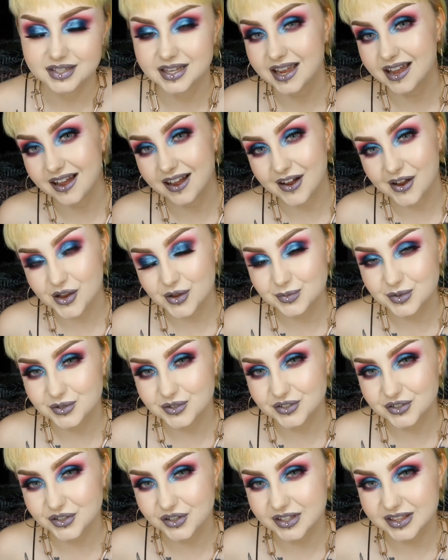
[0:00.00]
So yeah, I hope you
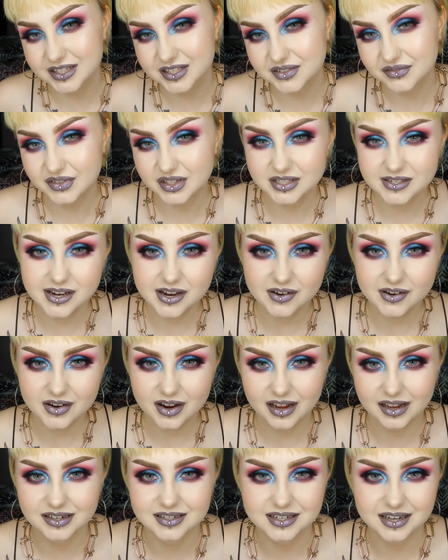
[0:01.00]
enjoyed this video
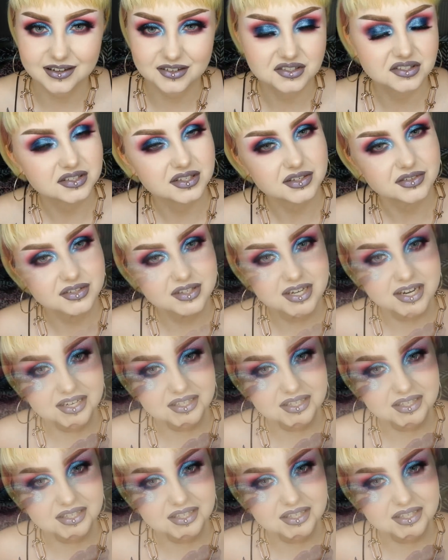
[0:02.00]
and I'll see you in the